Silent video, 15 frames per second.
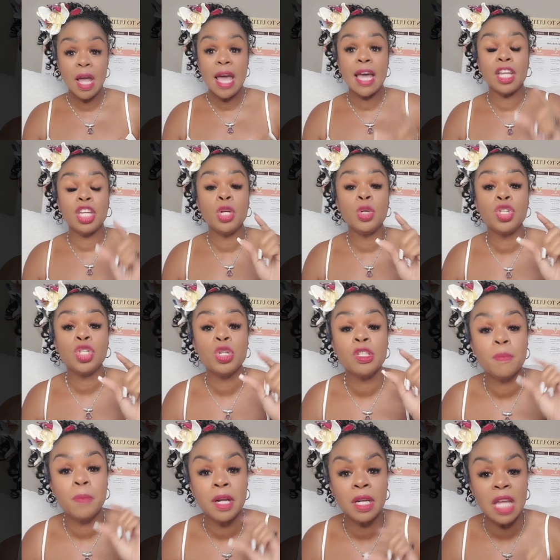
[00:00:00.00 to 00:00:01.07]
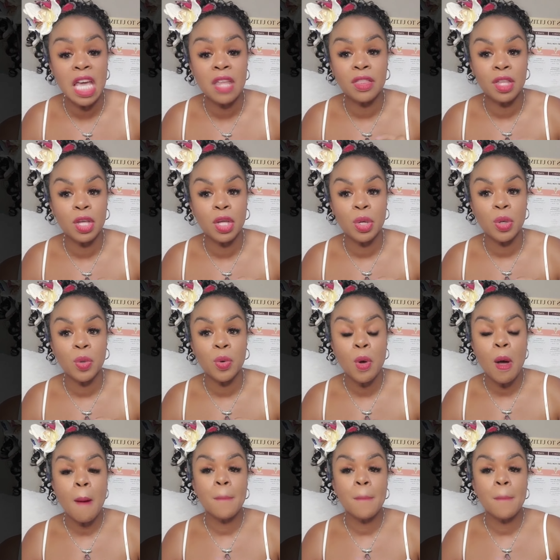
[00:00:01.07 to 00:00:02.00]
And you choose beneath you